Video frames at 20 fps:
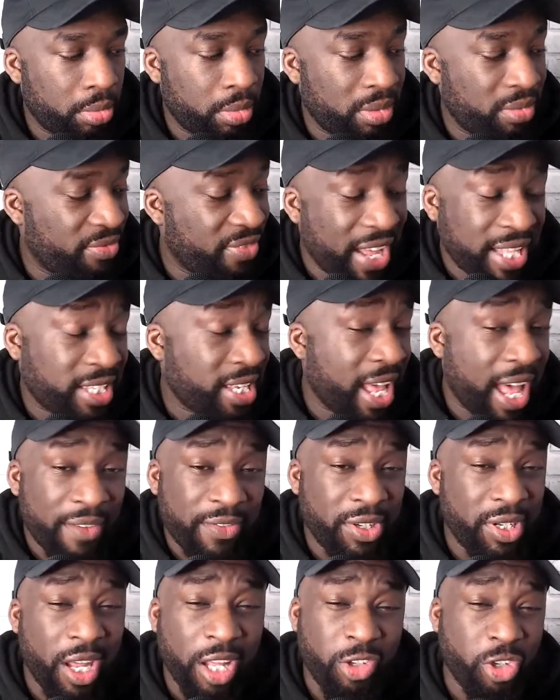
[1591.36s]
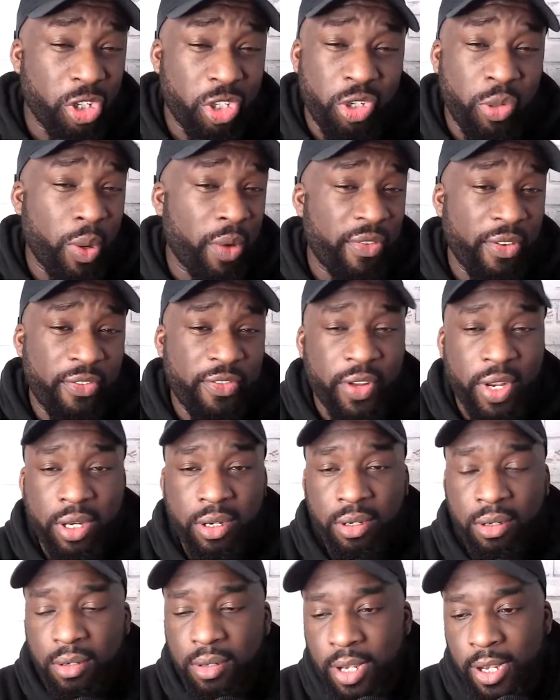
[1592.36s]
In fact, I haven't. I just do it for
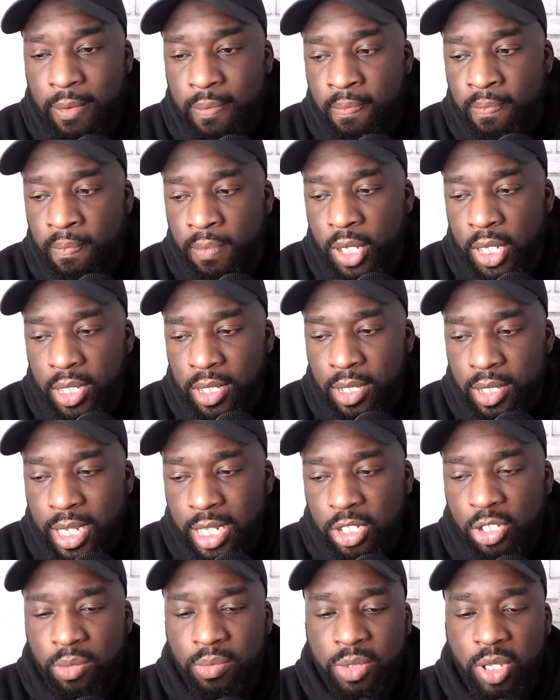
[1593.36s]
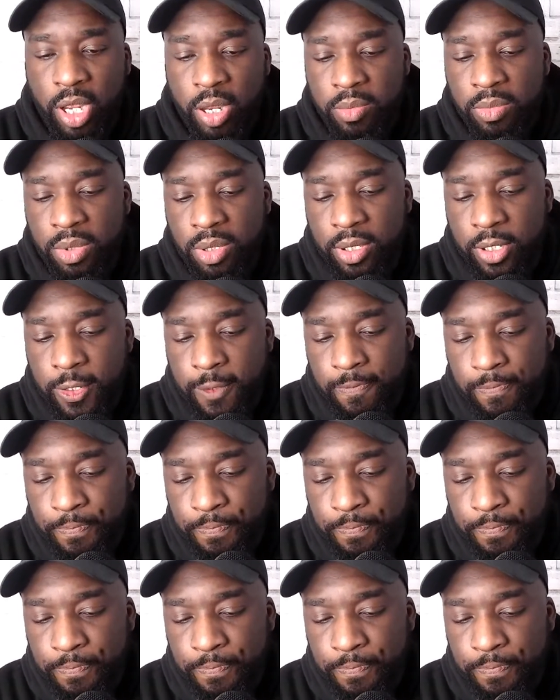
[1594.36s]
fun. And sometimes.